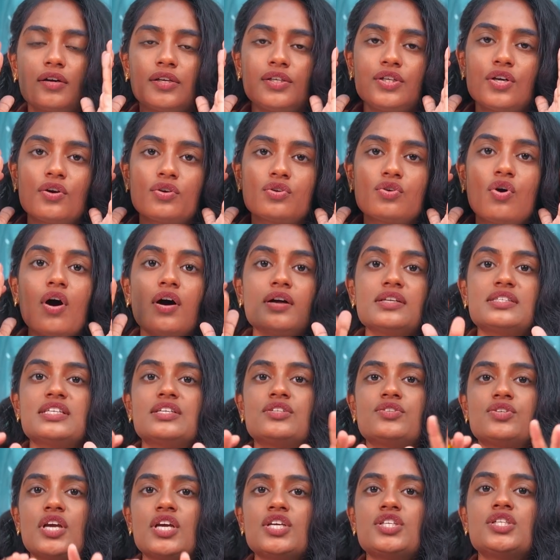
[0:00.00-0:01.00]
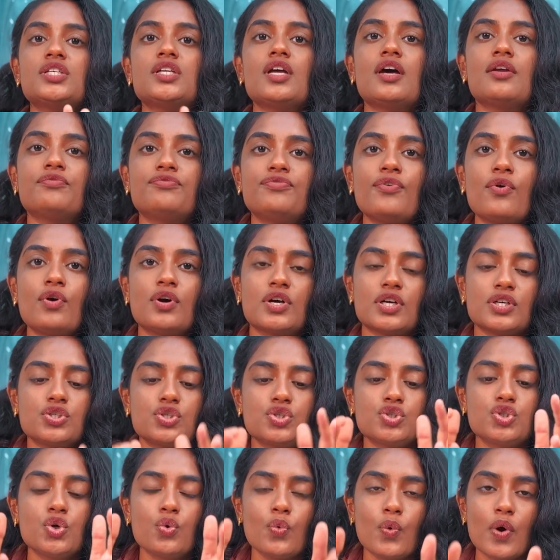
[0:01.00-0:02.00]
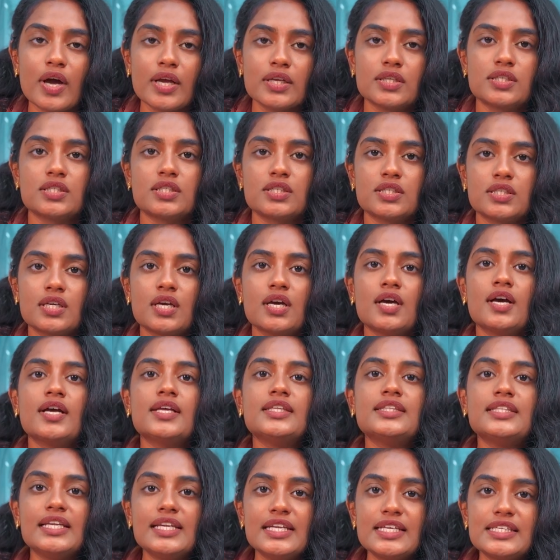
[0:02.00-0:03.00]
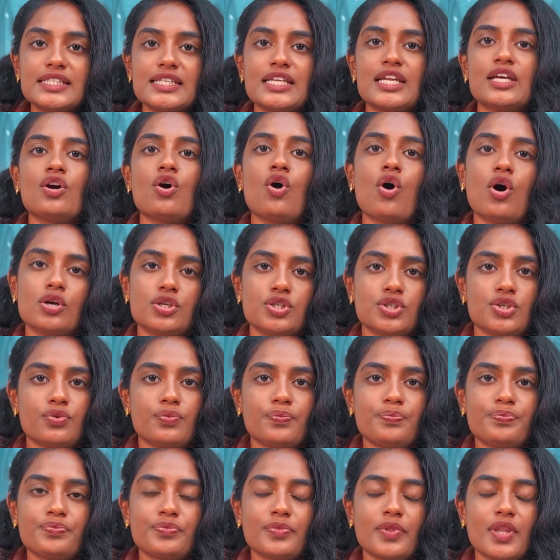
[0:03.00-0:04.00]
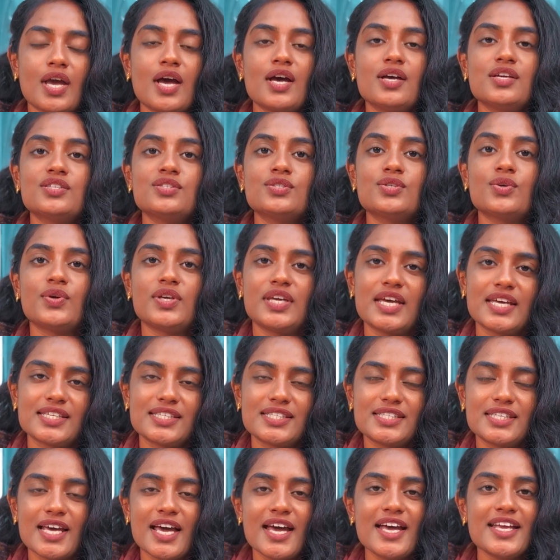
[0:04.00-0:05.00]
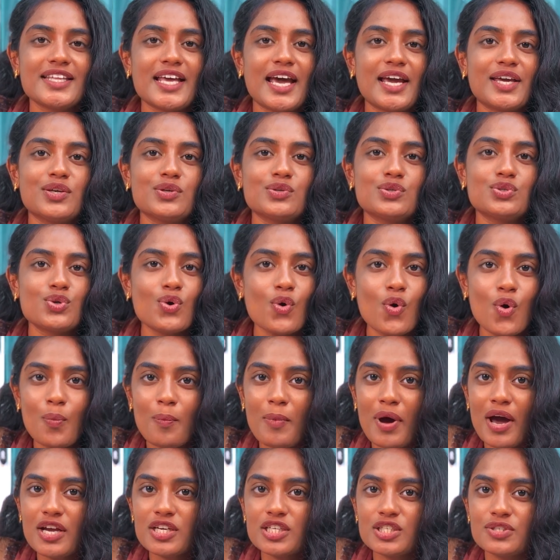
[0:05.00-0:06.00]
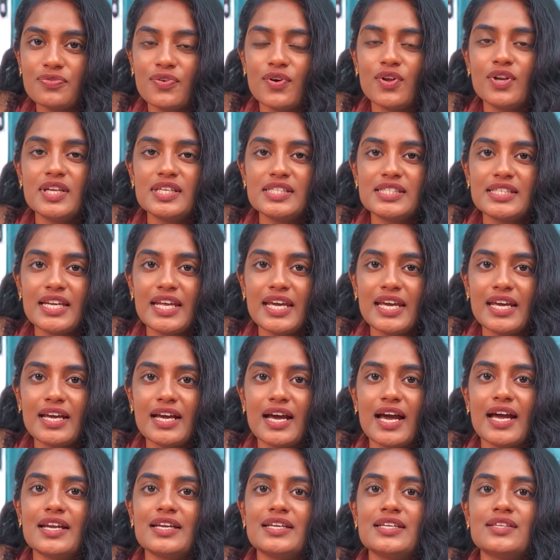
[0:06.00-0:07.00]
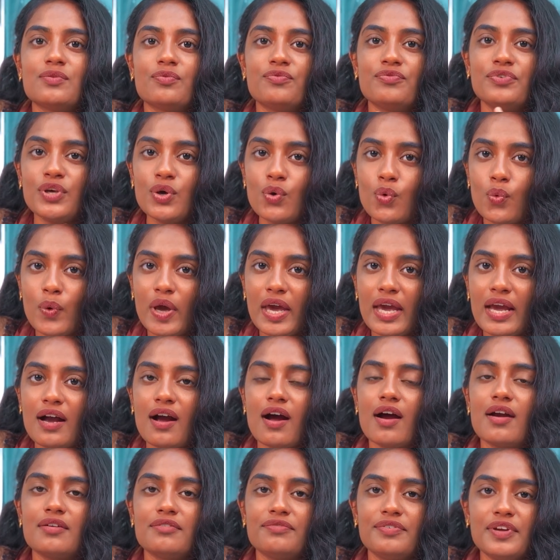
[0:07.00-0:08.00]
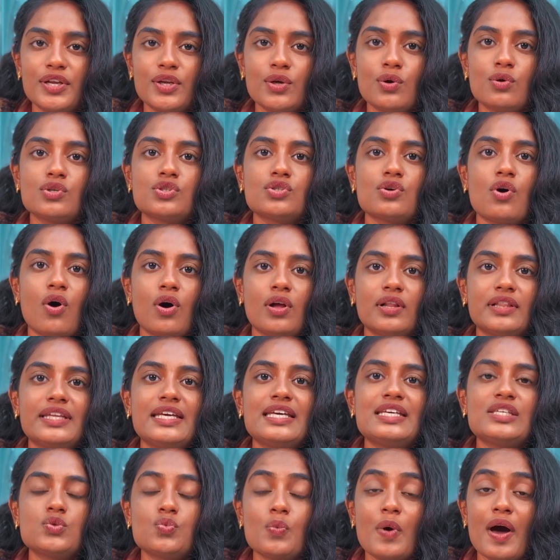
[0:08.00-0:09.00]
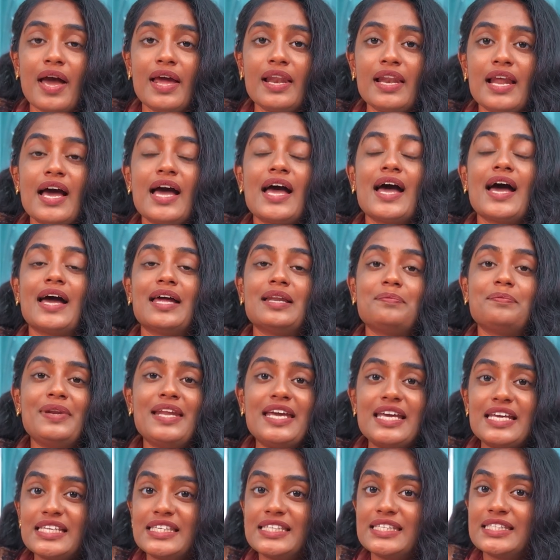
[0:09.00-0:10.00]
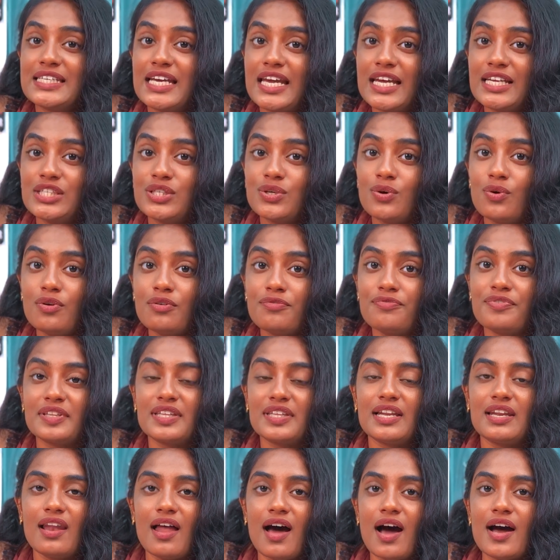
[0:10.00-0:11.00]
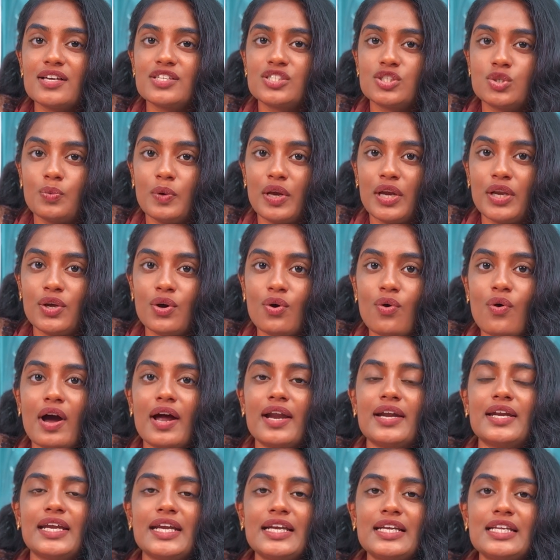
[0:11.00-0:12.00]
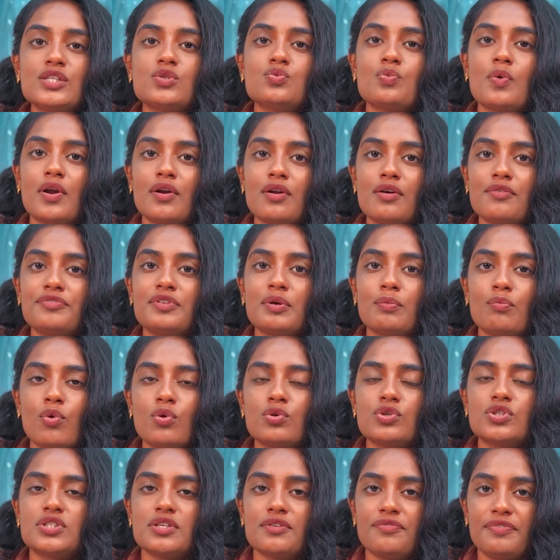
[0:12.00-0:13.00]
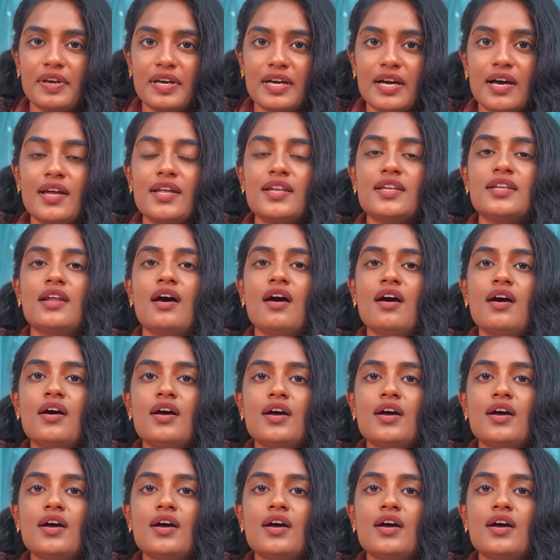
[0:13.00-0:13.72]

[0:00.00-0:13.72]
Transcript: your concentration and focus towards the listening audio. So yes, thank you so much for listening and viewing our videos all these while, and please stay tuned last video, and it is one of the most difficult